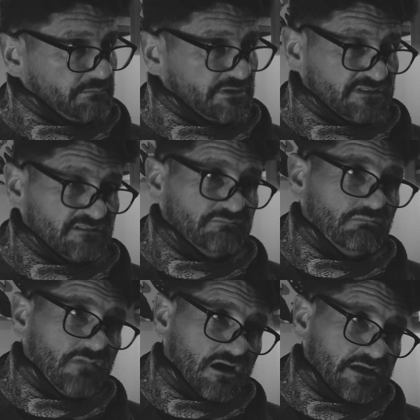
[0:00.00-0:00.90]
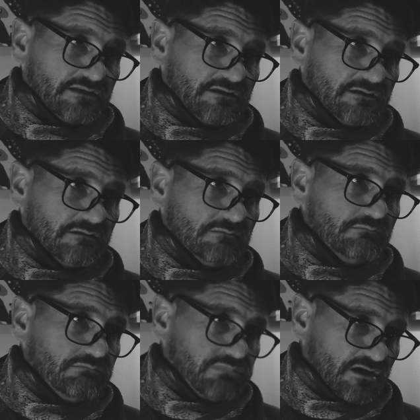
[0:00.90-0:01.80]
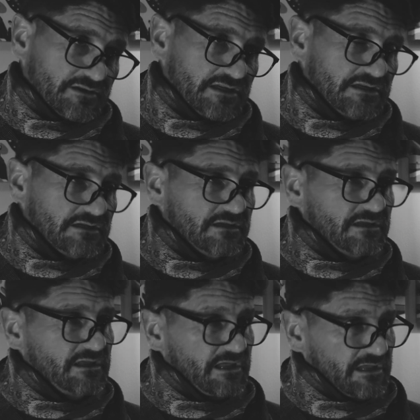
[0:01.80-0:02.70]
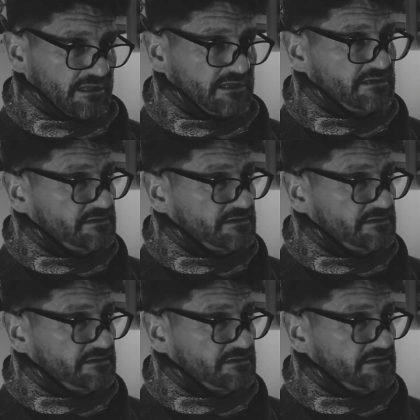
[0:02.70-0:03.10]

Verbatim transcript: but of mind, body, and